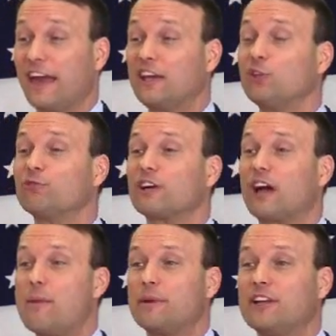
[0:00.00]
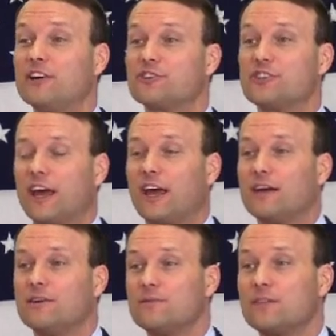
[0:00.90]
Thank you for coming here
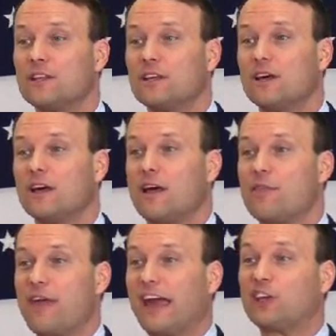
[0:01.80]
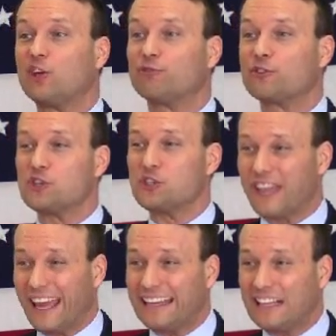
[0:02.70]
today. Thank you for
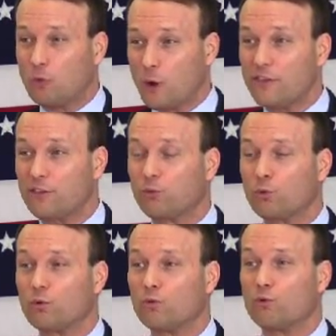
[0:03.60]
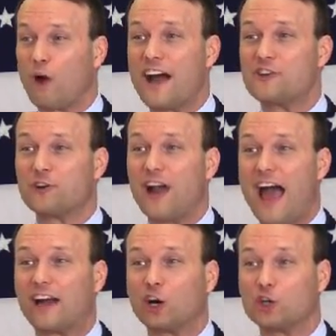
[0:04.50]
standing with Rodger and
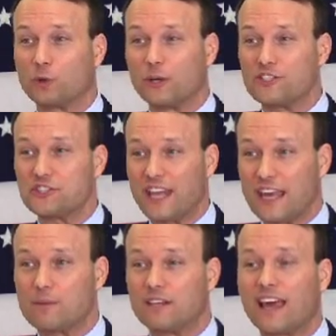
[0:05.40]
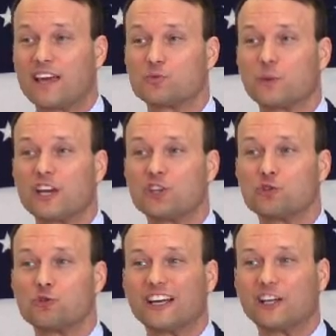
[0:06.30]
I in our joint statement as we
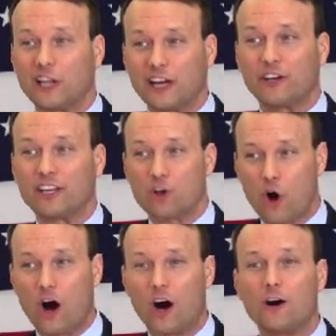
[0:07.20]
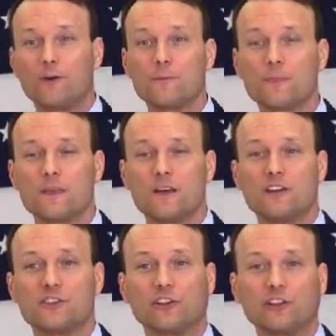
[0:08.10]
issued the clarion call
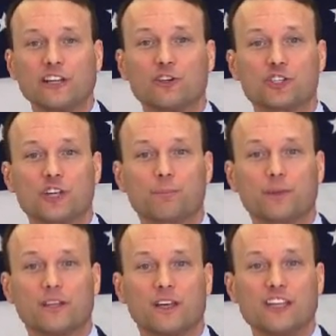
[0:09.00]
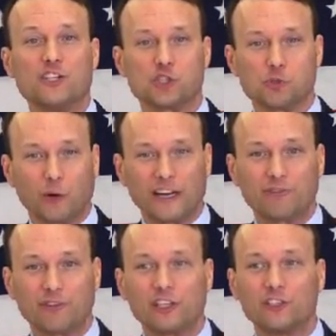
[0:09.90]
to the leadership in
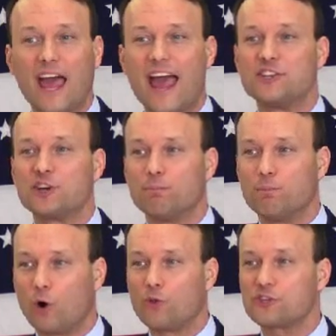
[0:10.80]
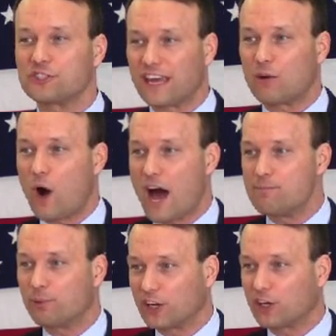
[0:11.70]
Springfield and to both
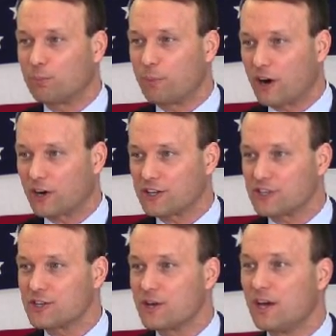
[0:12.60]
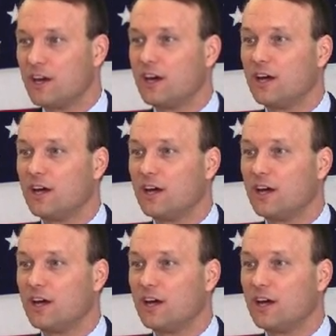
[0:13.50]
statewide political parties